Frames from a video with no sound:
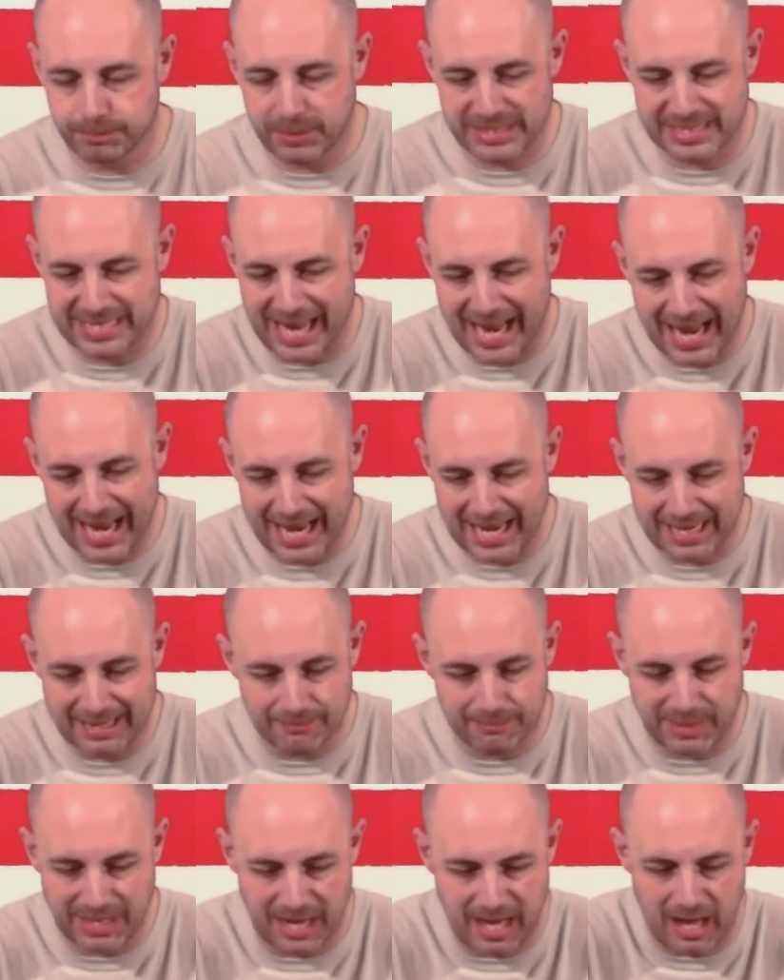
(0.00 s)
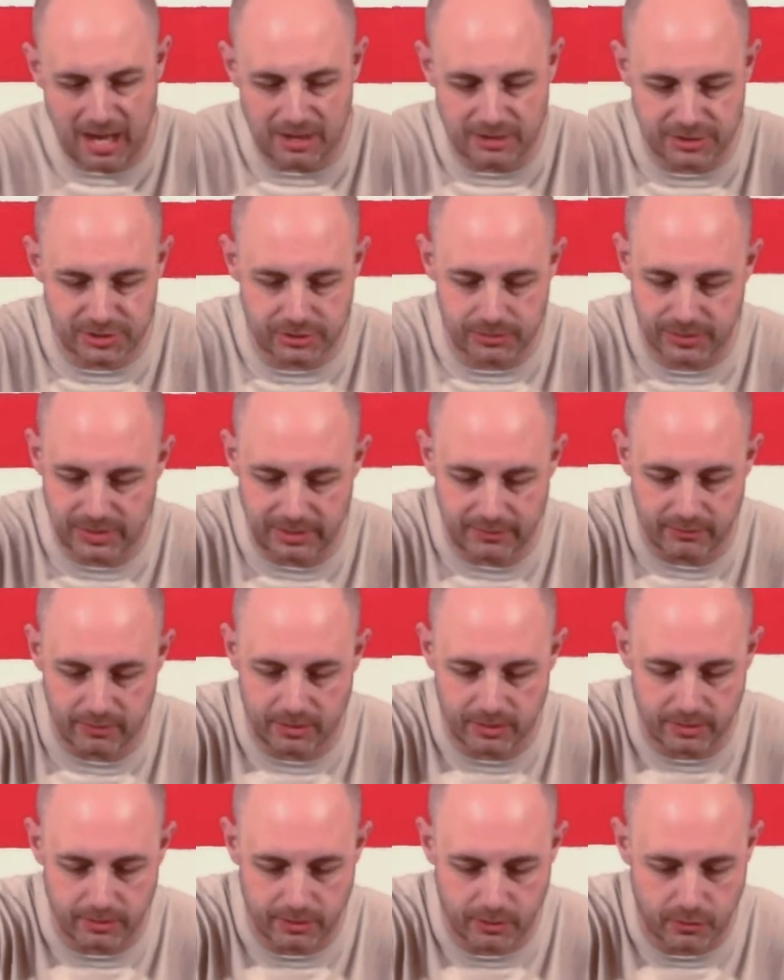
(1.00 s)
pizzang and panache or
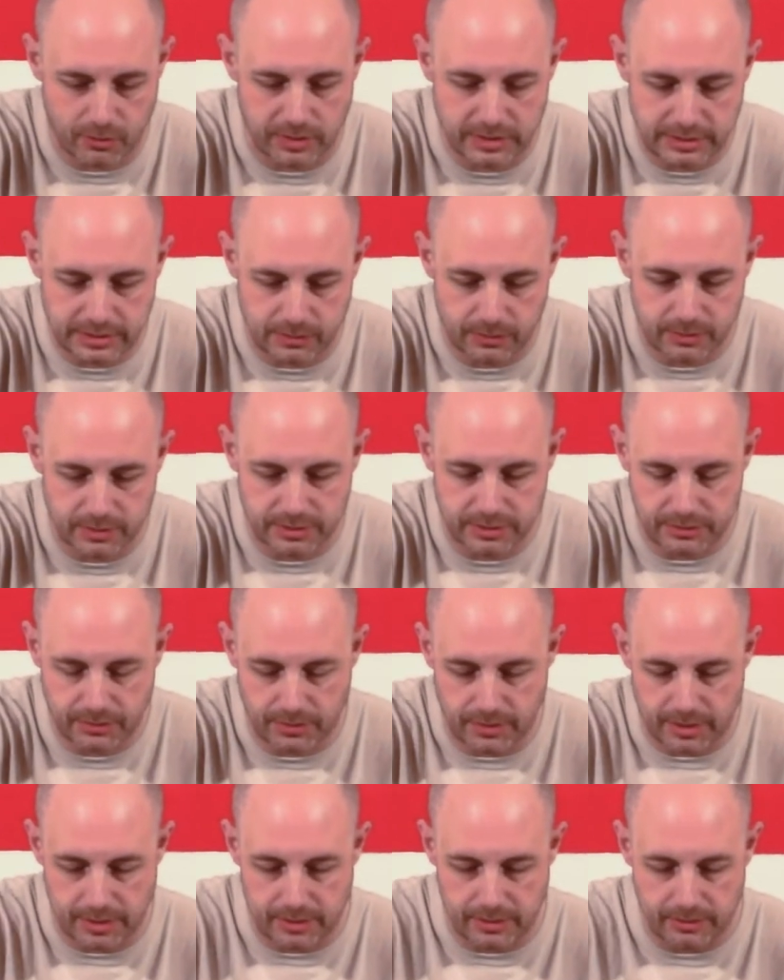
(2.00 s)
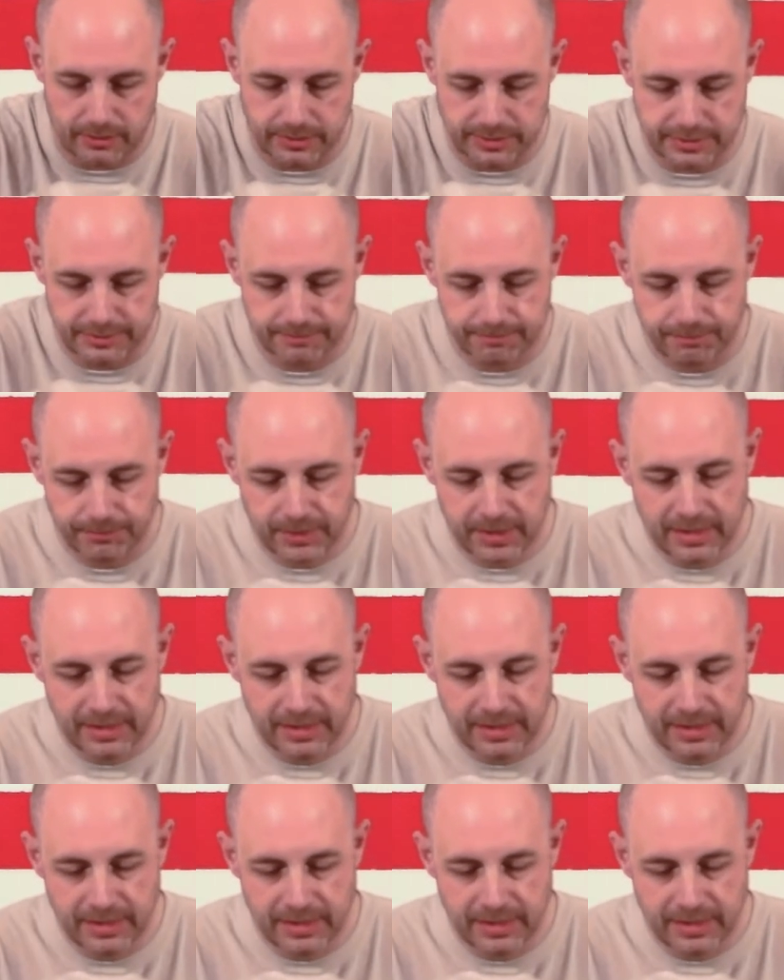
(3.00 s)
whatever other crazy words you want to use.